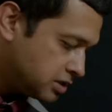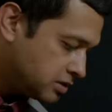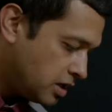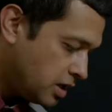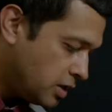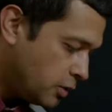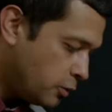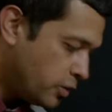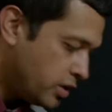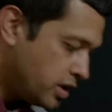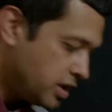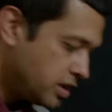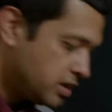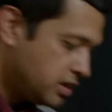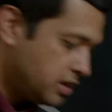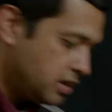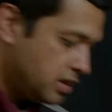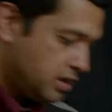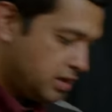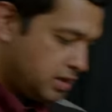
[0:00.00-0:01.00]
start
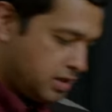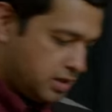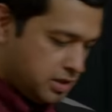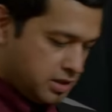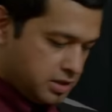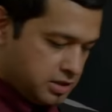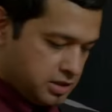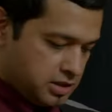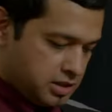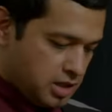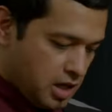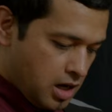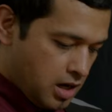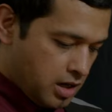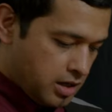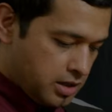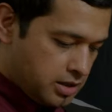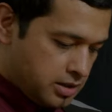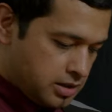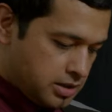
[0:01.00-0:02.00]
with uh,
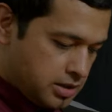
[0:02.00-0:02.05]
Don